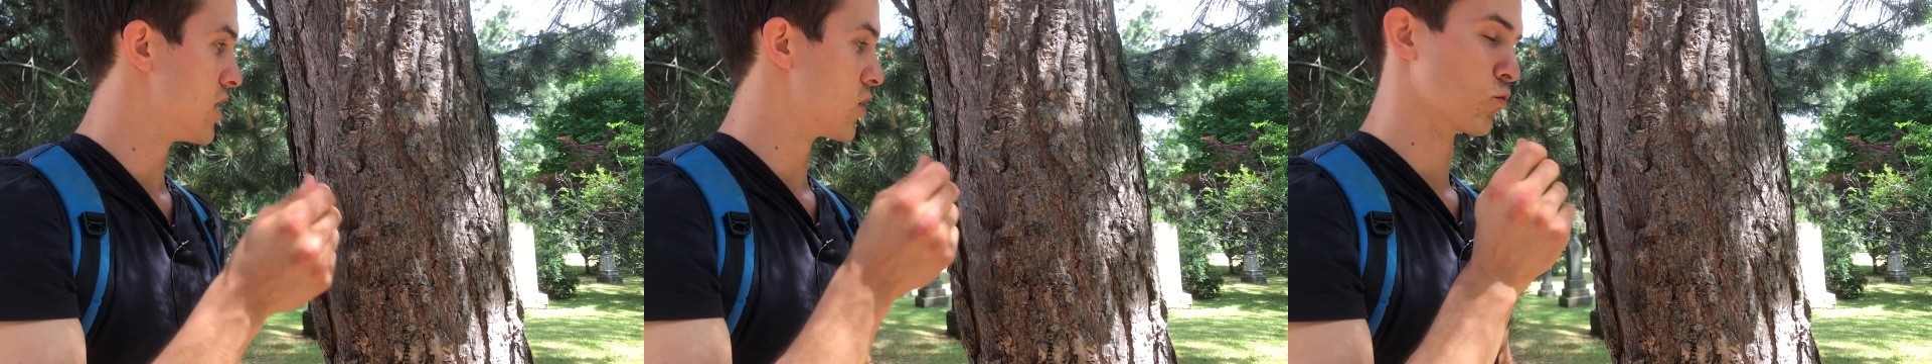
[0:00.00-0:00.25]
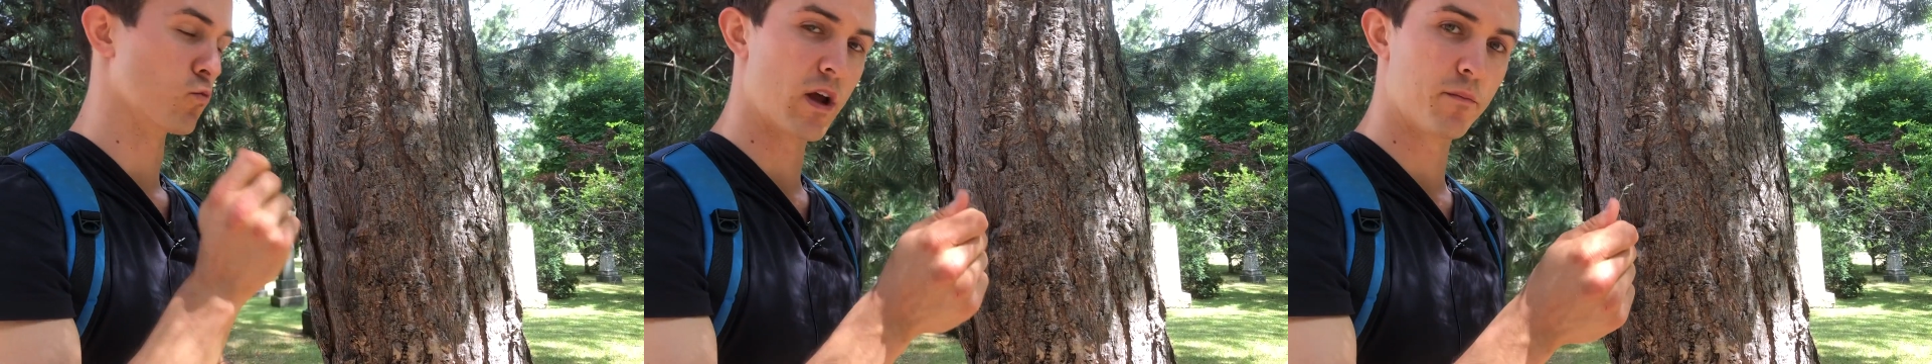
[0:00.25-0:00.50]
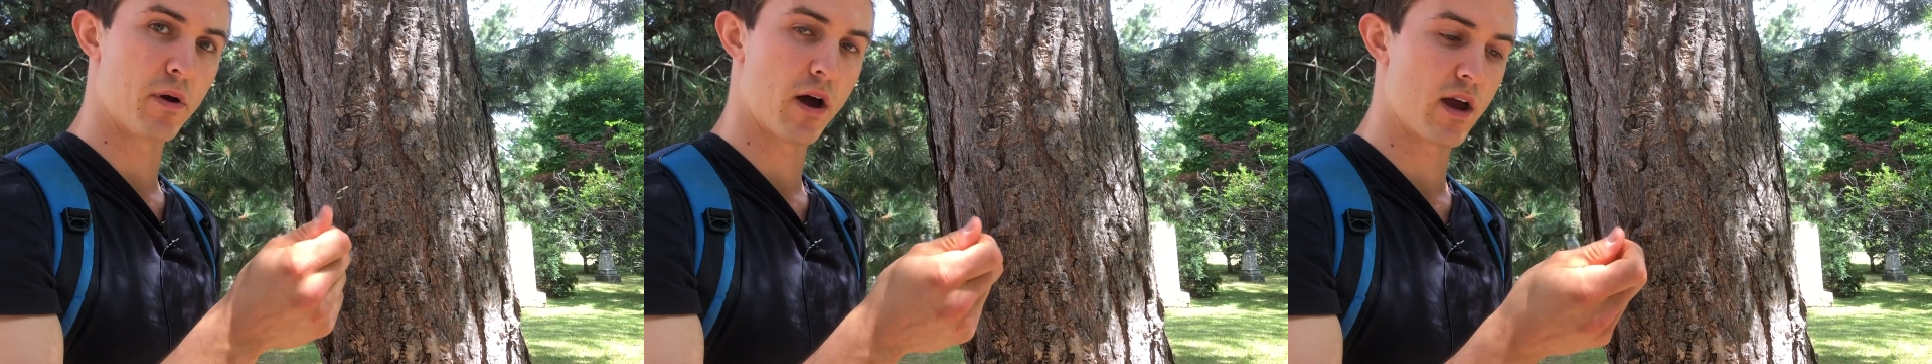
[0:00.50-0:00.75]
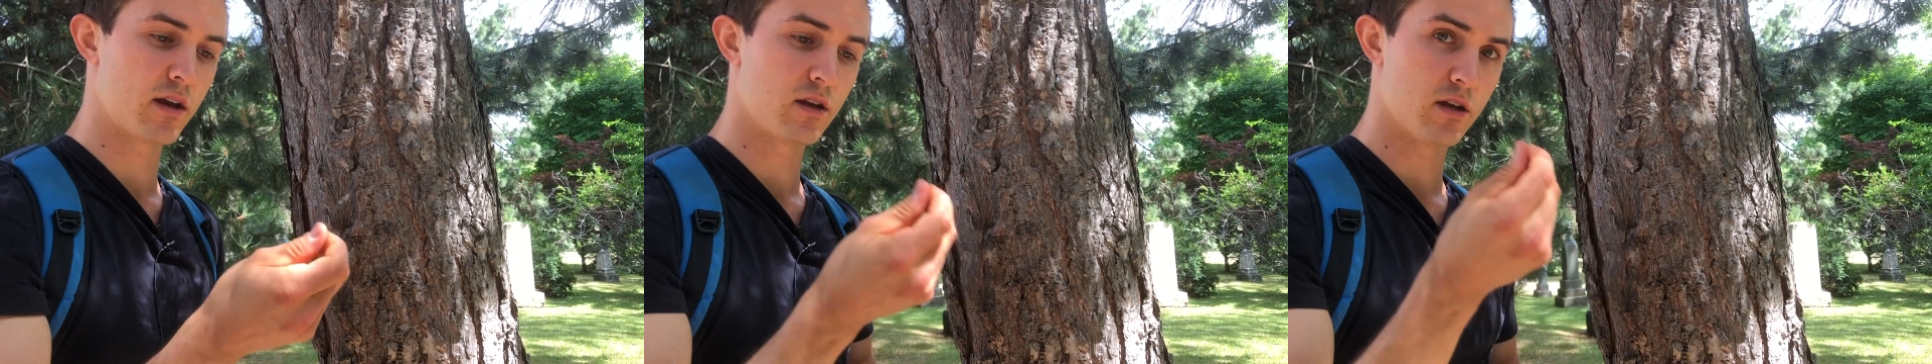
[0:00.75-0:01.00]
Red
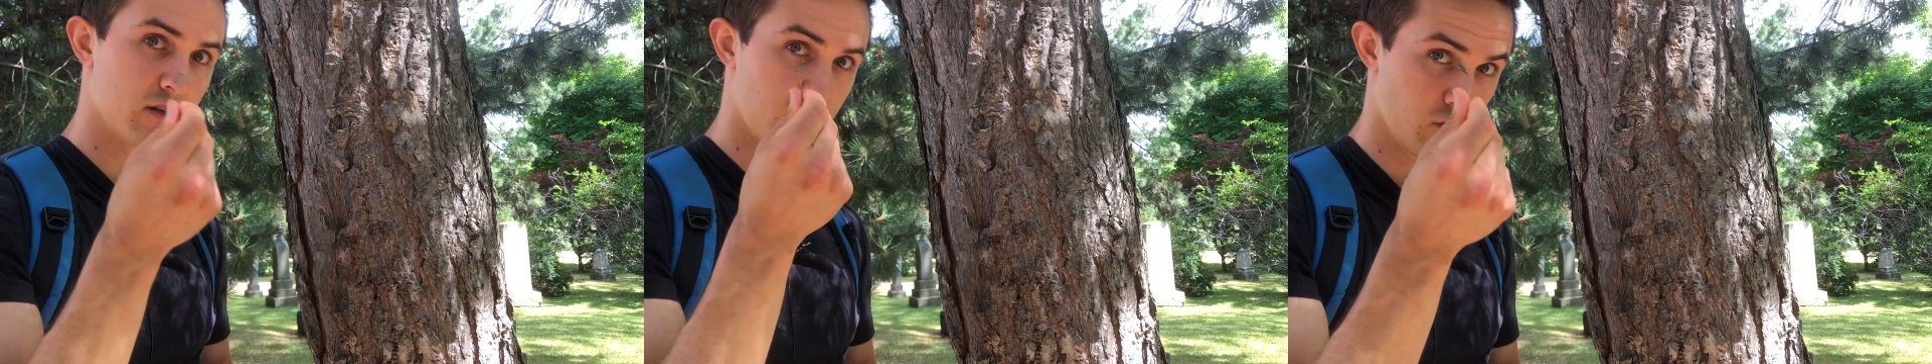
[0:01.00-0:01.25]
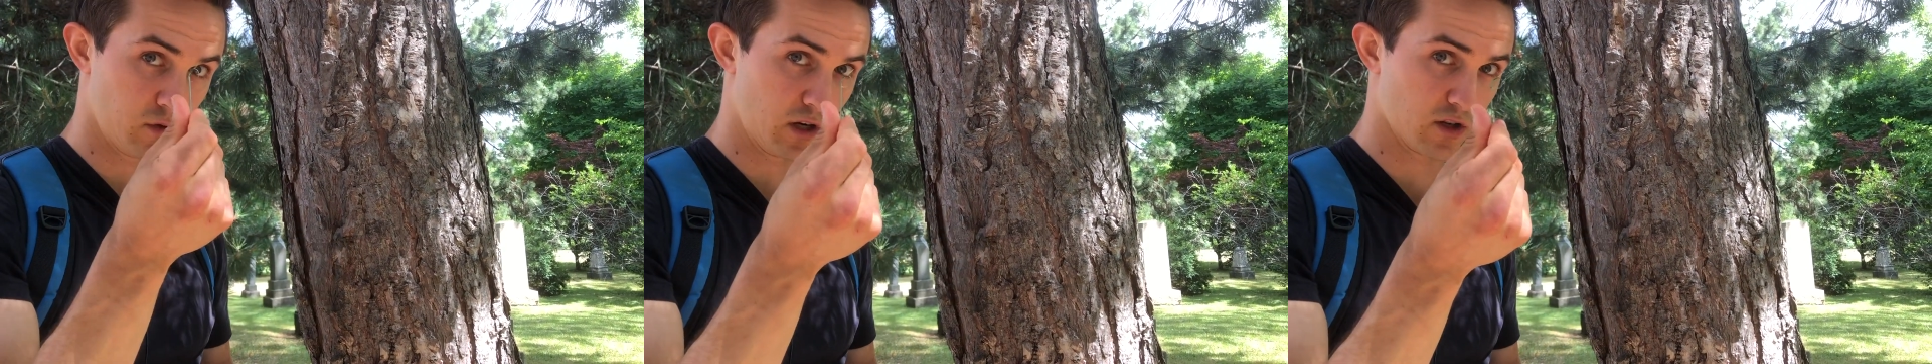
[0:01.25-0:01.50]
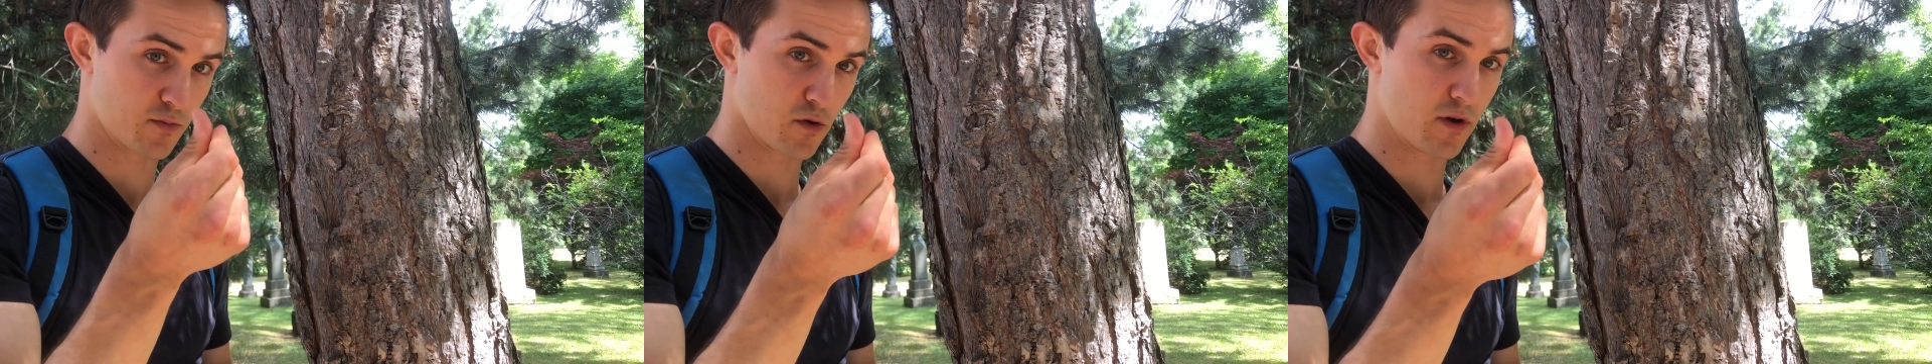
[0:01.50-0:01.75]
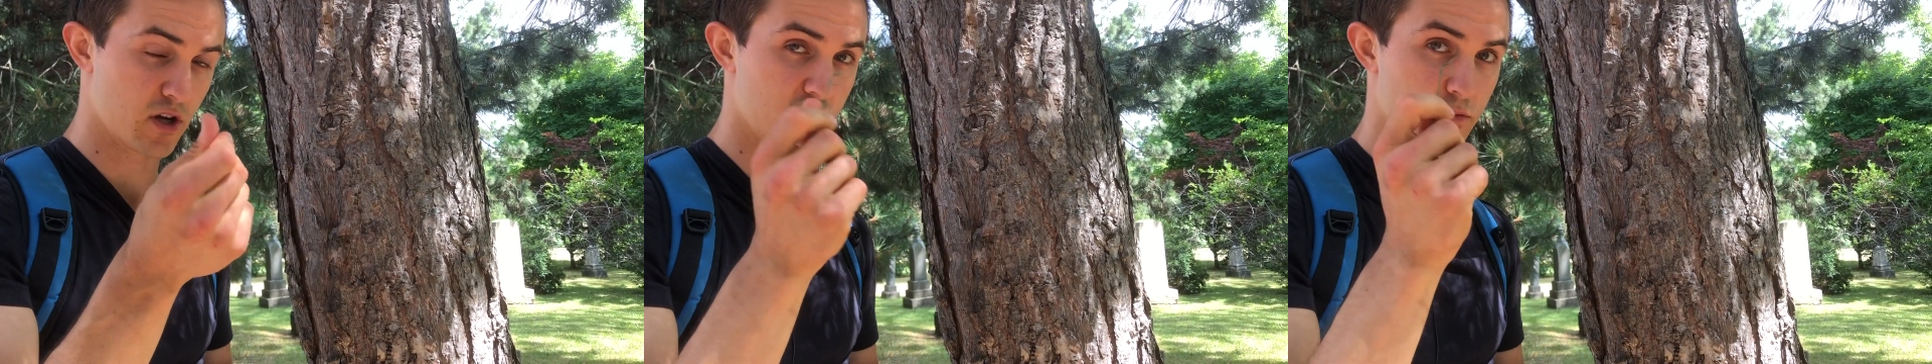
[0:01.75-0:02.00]
pine, 2 needles per
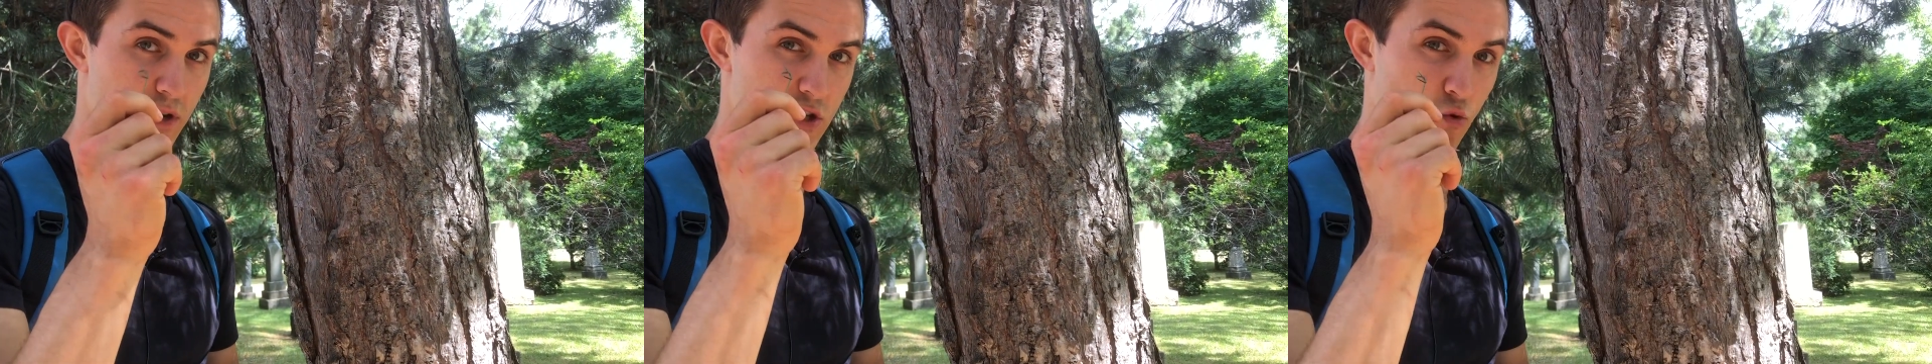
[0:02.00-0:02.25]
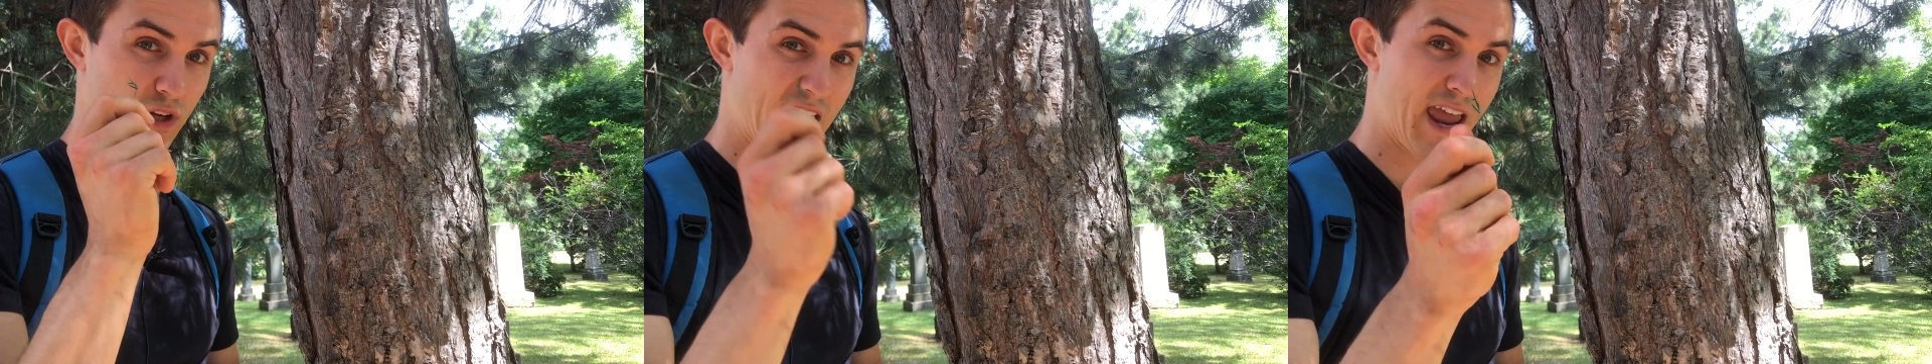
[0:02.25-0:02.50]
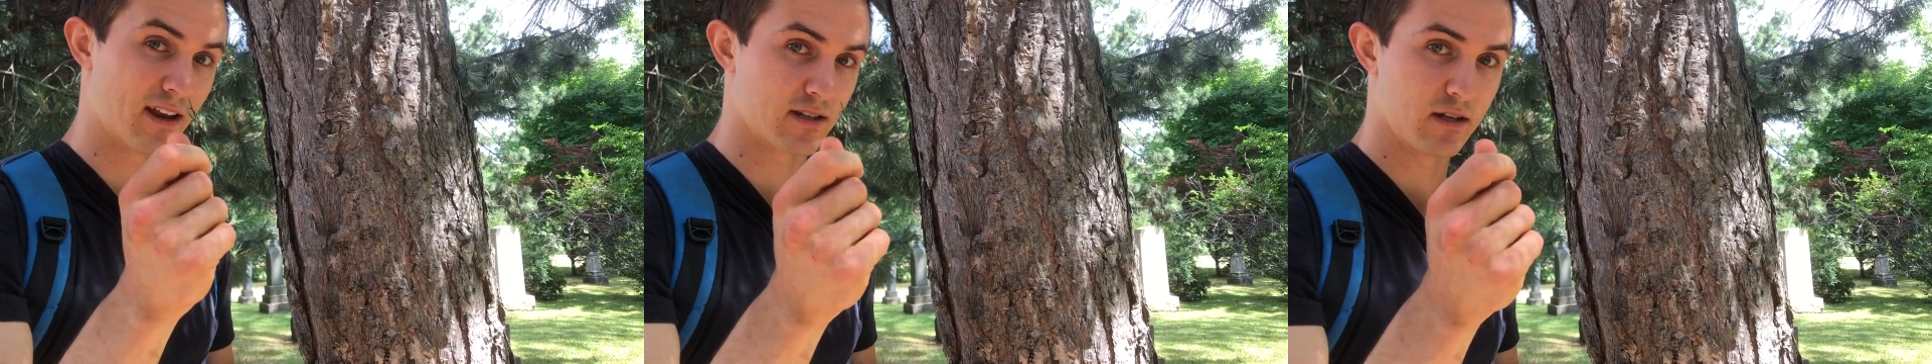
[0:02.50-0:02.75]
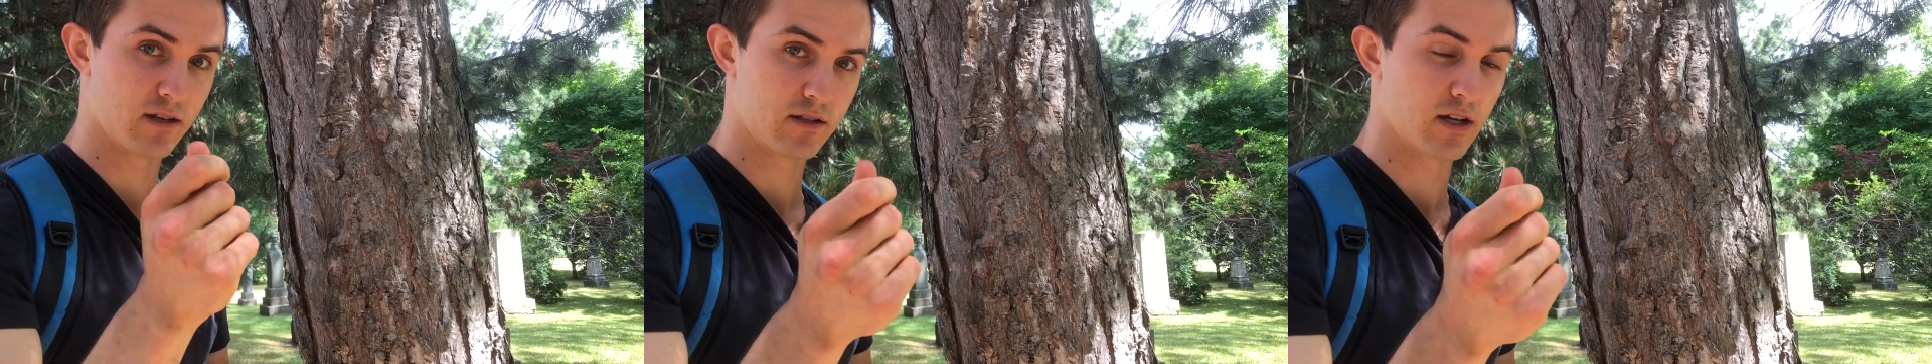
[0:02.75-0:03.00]
bunch, but you can't
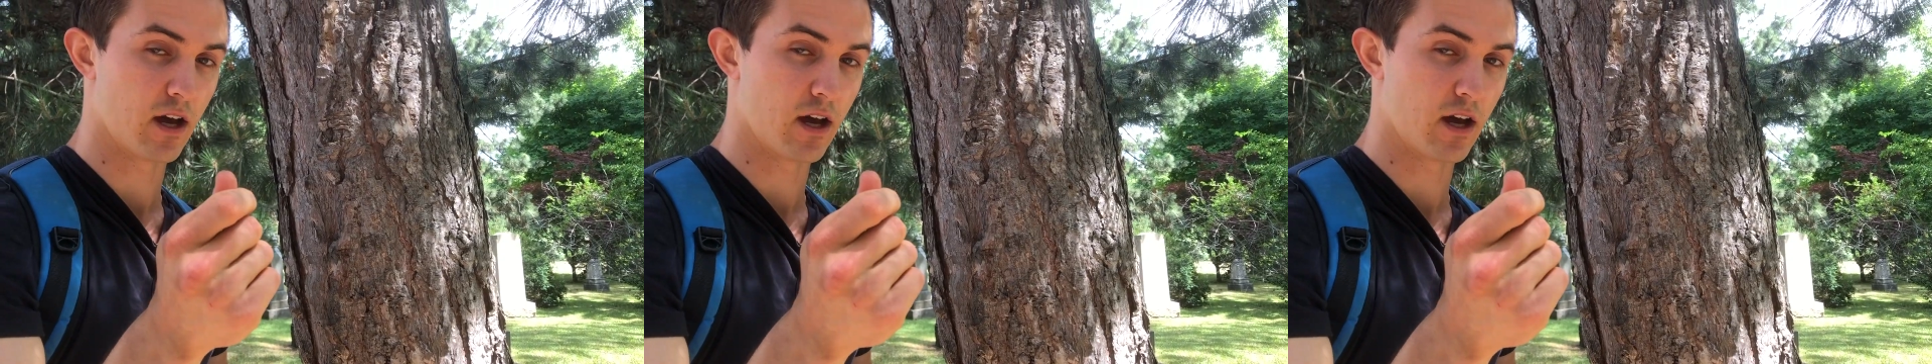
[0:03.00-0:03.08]
tie